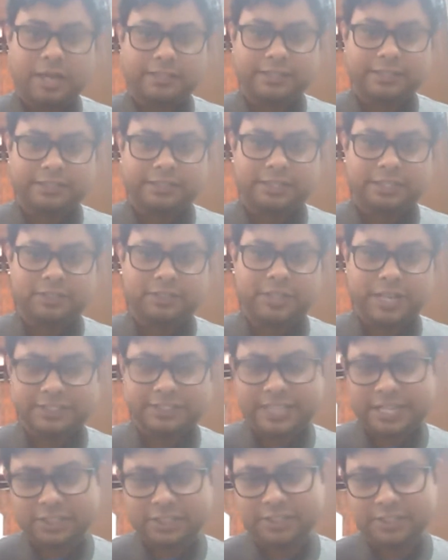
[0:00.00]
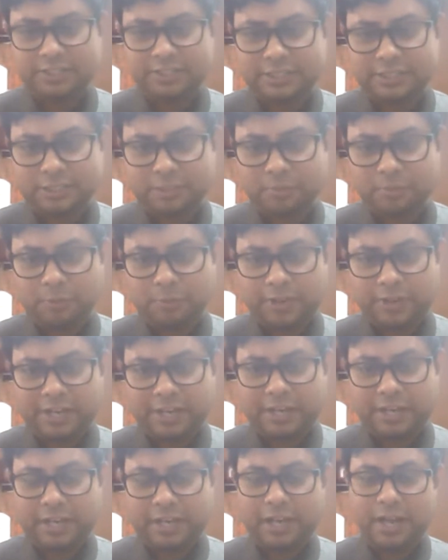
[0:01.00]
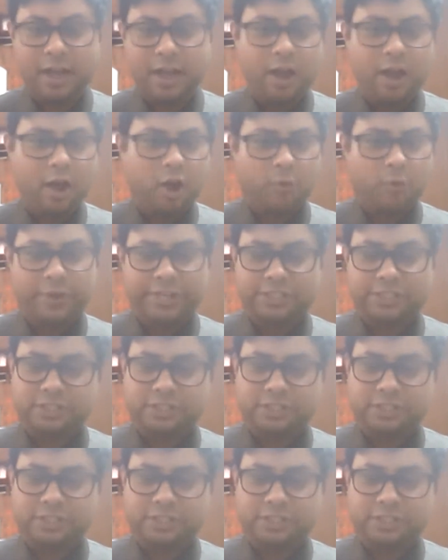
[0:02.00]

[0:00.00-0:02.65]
digital transaction system of India, which